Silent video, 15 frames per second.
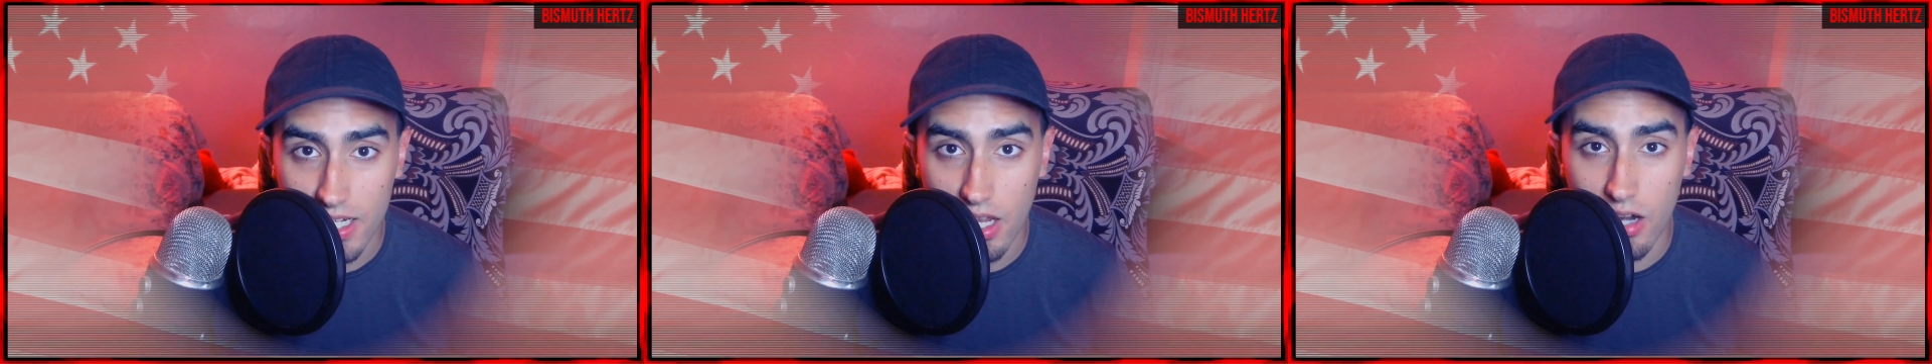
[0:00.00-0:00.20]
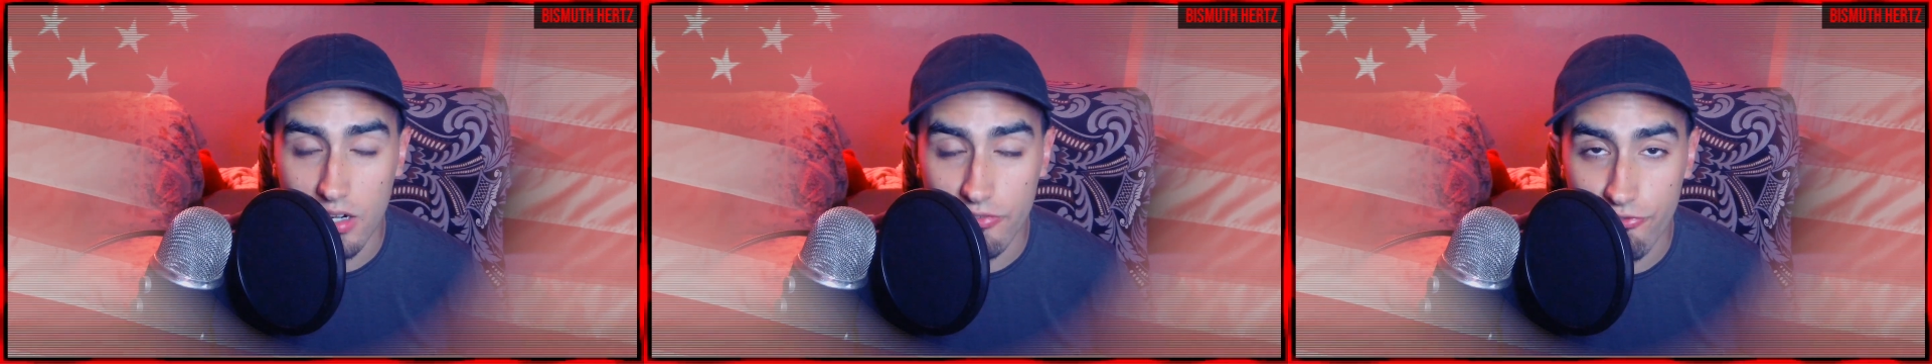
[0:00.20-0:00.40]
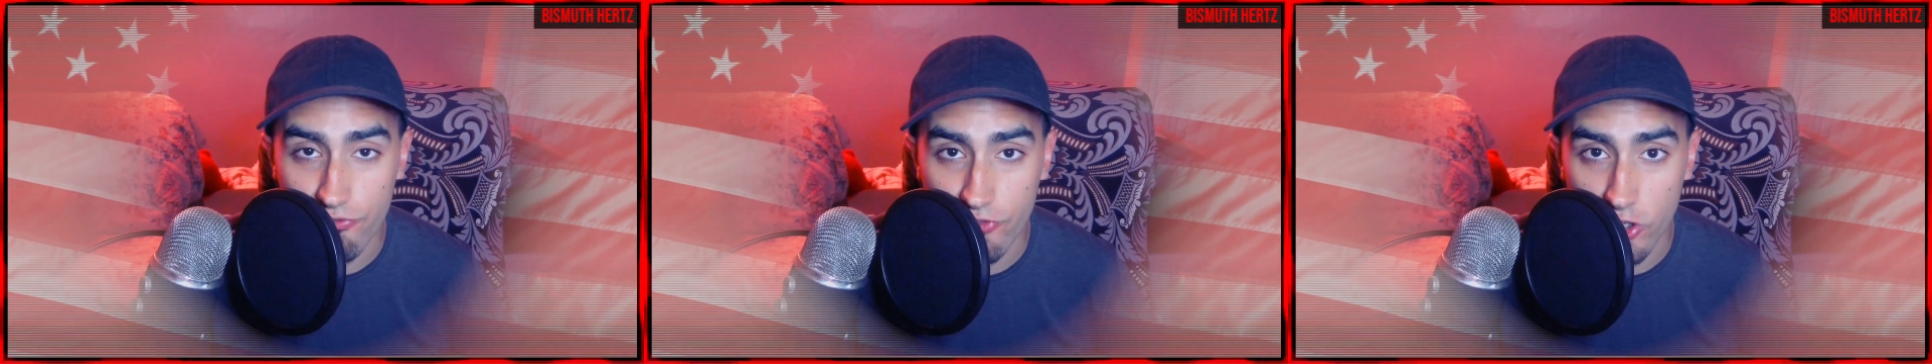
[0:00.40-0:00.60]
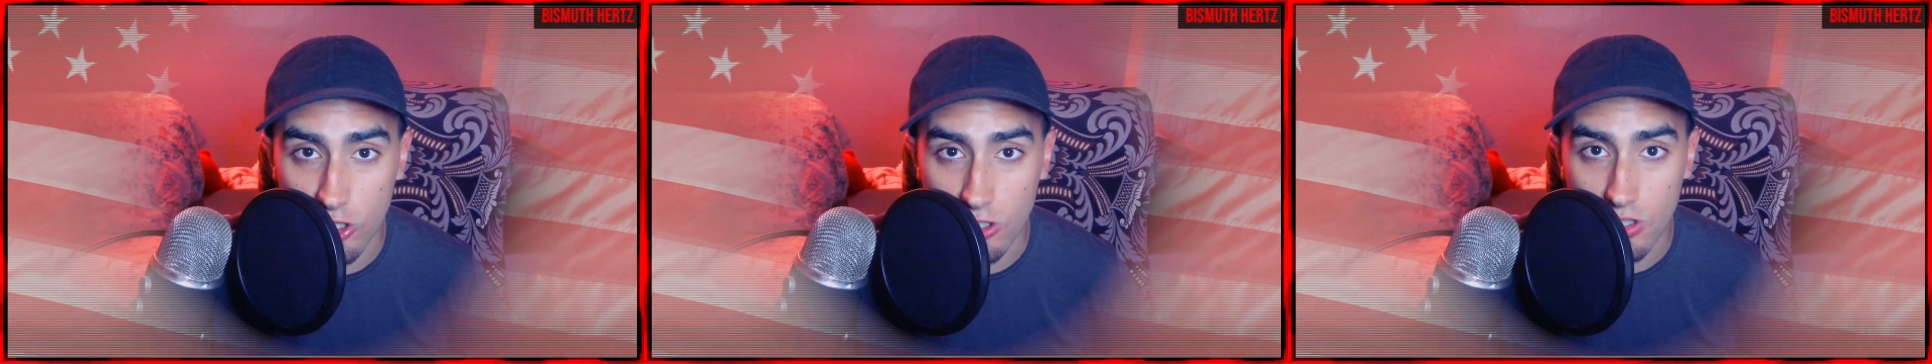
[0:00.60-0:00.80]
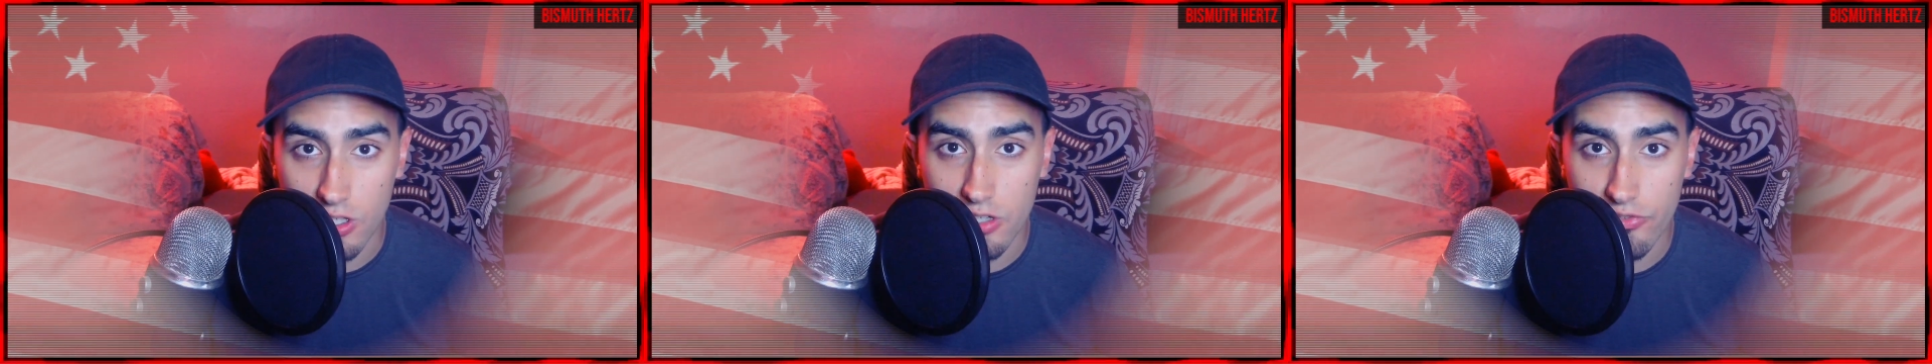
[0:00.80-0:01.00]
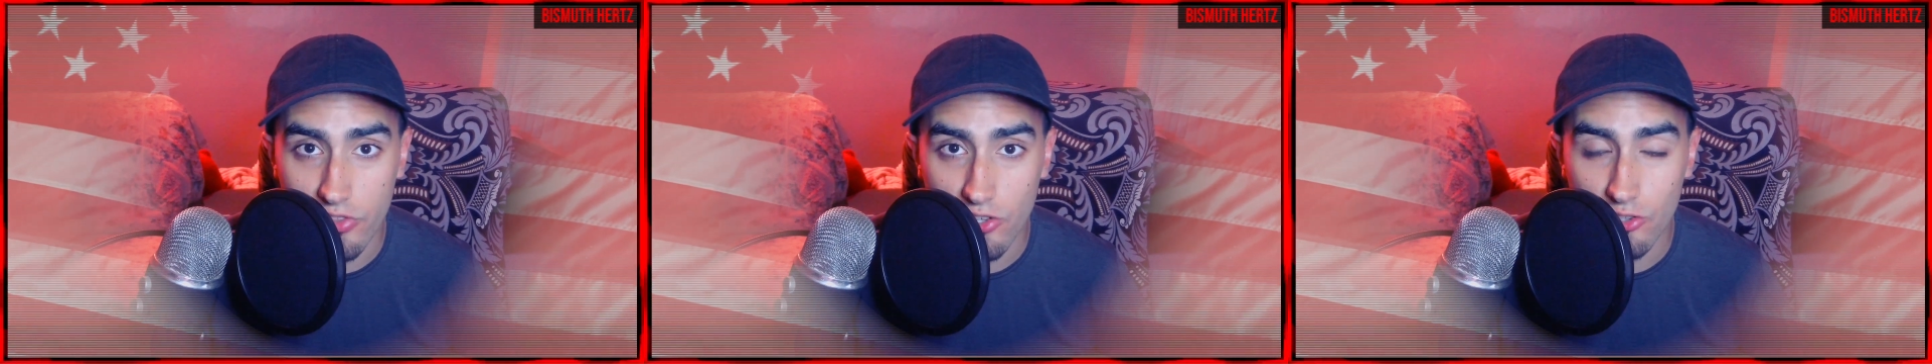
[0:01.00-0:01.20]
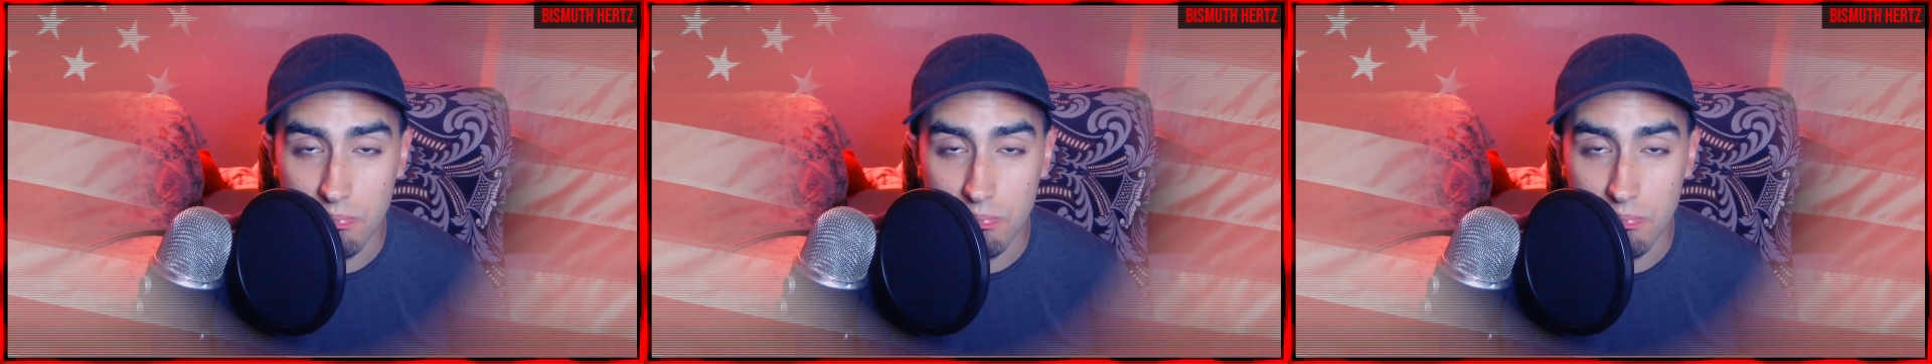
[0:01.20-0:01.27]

are full of this